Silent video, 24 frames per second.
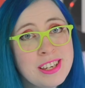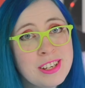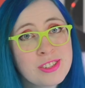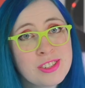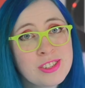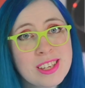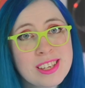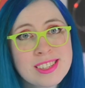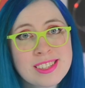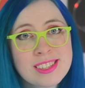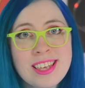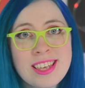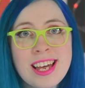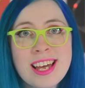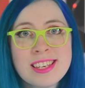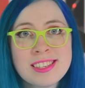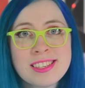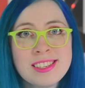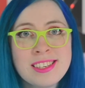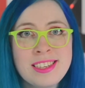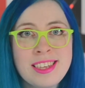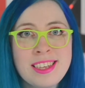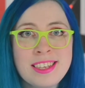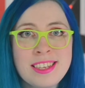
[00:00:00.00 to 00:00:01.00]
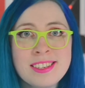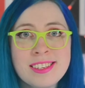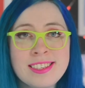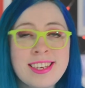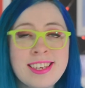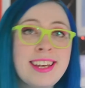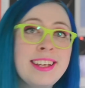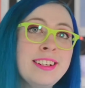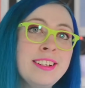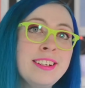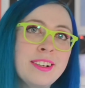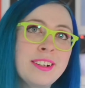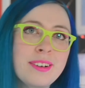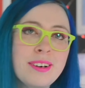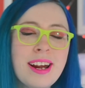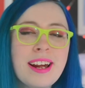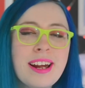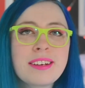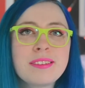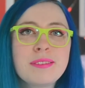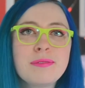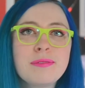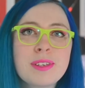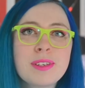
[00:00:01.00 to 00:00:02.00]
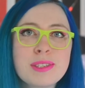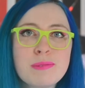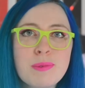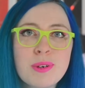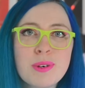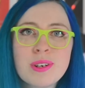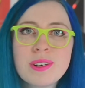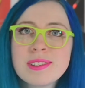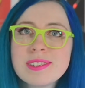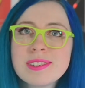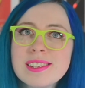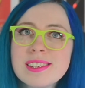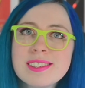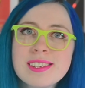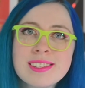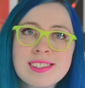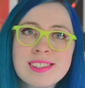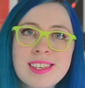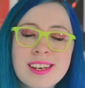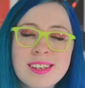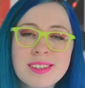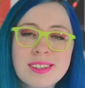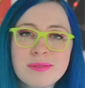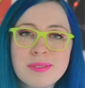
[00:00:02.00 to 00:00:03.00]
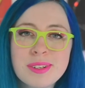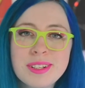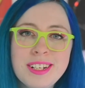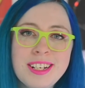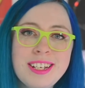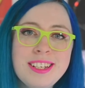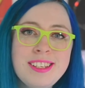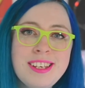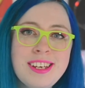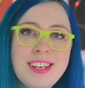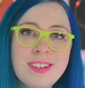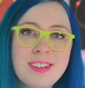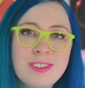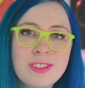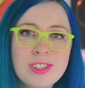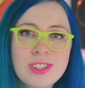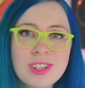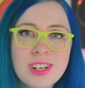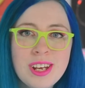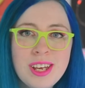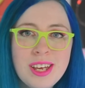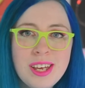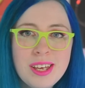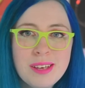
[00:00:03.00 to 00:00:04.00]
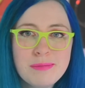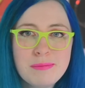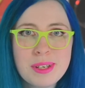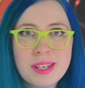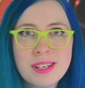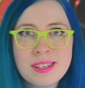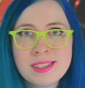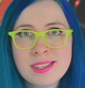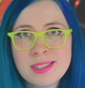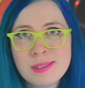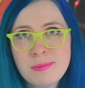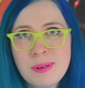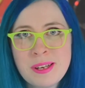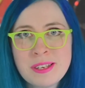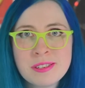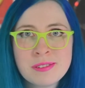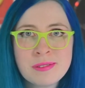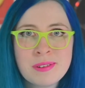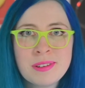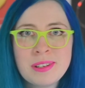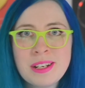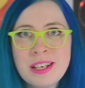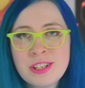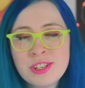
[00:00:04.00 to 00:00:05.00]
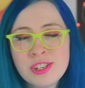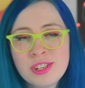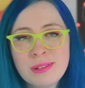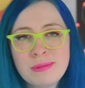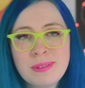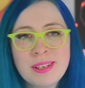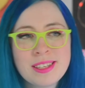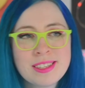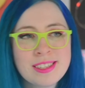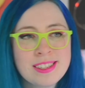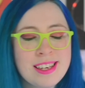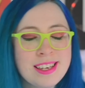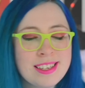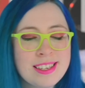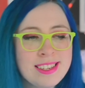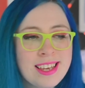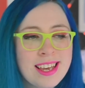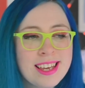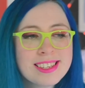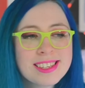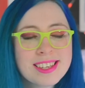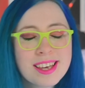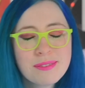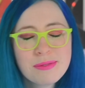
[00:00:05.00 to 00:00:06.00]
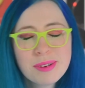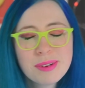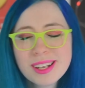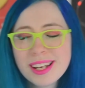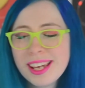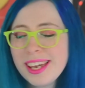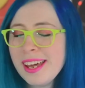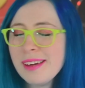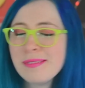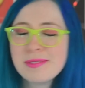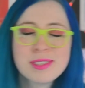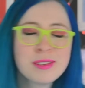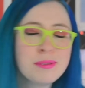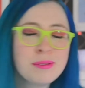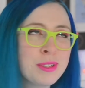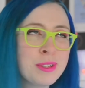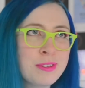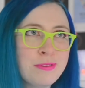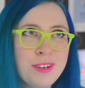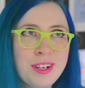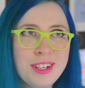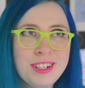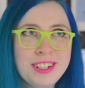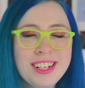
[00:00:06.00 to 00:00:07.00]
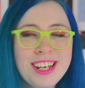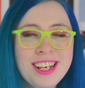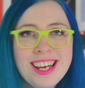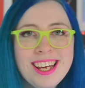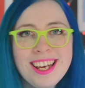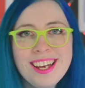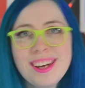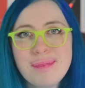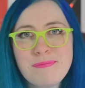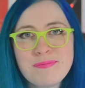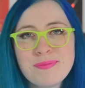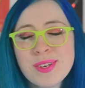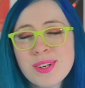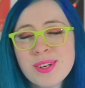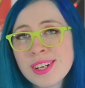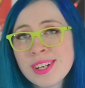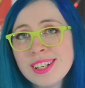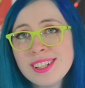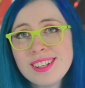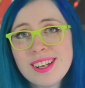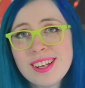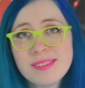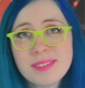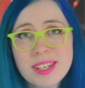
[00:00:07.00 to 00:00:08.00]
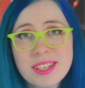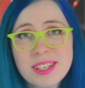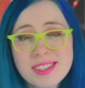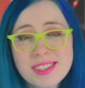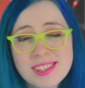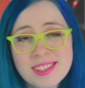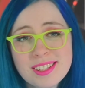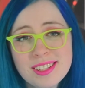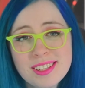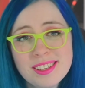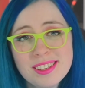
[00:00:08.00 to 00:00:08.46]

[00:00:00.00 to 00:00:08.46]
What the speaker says: this class, and then design and interactive experiences is the other one I teach because it's based around HTML and CSS. And we're going to have so much fun. You're going to love it.